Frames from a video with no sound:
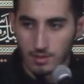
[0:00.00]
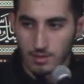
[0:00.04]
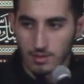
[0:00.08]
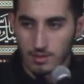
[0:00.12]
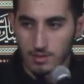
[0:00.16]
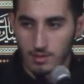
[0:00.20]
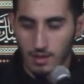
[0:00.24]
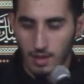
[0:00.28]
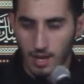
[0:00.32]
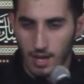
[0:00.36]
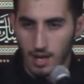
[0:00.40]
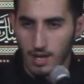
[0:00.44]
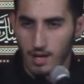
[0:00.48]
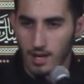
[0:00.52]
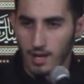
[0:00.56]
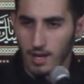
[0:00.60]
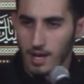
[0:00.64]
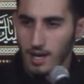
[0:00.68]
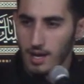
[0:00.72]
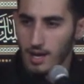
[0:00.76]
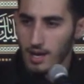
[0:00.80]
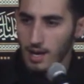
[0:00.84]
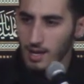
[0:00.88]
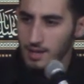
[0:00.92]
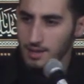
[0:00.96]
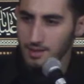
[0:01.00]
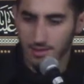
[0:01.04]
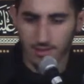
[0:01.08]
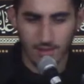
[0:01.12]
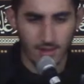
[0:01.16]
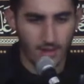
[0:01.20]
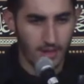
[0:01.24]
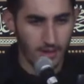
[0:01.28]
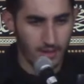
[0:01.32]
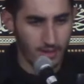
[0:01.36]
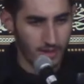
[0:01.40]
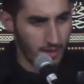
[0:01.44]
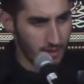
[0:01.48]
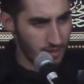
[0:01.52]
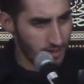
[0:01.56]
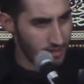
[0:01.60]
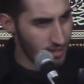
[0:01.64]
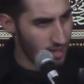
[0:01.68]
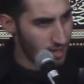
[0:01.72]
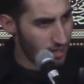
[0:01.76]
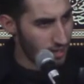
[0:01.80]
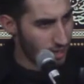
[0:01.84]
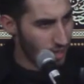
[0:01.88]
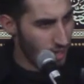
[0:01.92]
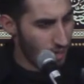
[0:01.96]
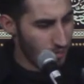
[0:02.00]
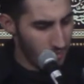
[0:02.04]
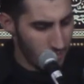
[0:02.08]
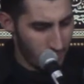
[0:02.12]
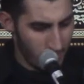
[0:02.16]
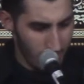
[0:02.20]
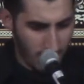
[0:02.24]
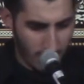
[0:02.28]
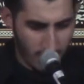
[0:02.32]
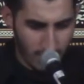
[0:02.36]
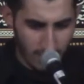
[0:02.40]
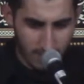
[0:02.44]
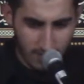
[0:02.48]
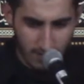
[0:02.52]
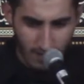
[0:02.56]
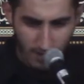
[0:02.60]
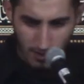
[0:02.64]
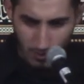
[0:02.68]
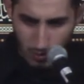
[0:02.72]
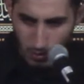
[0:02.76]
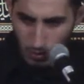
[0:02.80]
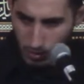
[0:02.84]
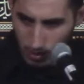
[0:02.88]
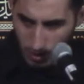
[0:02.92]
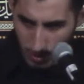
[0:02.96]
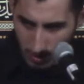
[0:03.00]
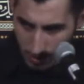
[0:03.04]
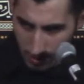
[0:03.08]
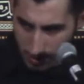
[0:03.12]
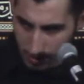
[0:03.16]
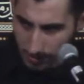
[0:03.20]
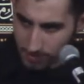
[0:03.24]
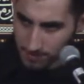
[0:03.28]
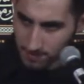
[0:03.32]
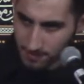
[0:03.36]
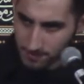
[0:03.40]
So uh, Ahl Ansar, the Ansar come and they start talking.